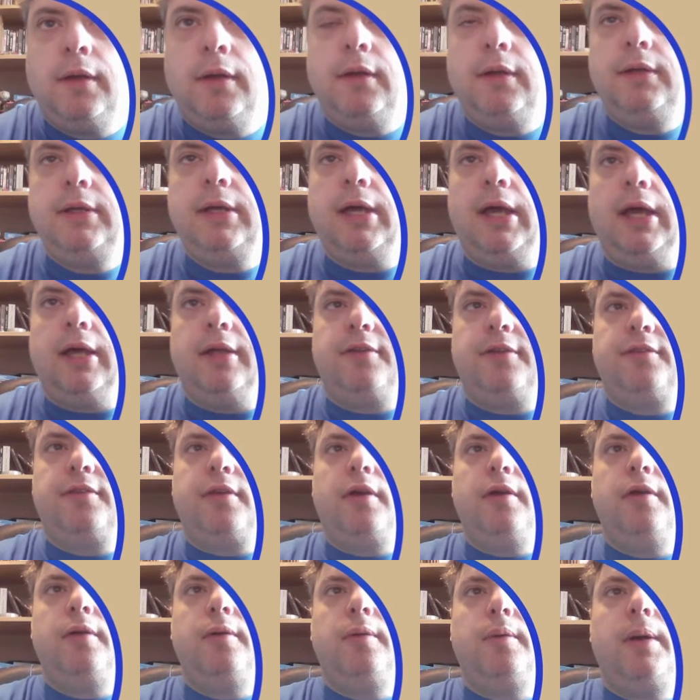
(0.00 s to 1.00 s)
Yeah,
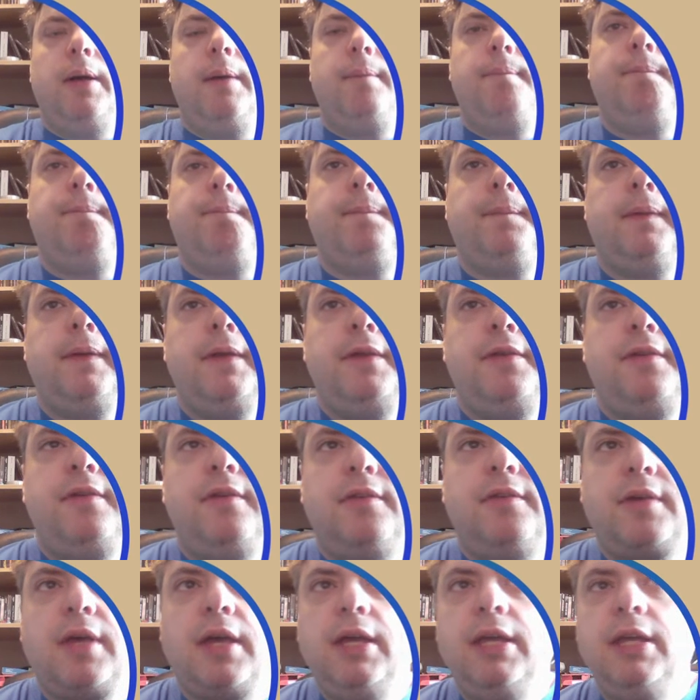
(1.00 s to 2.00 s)
so this
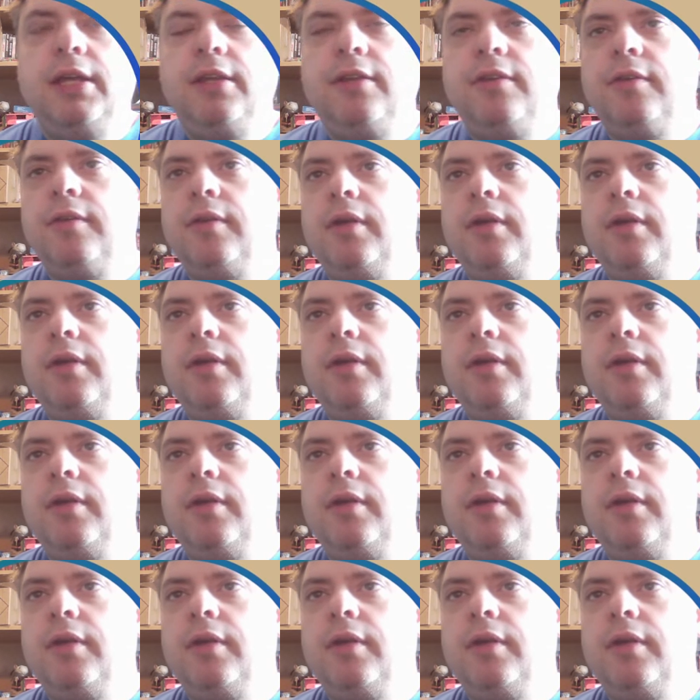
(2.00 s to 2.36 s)
is a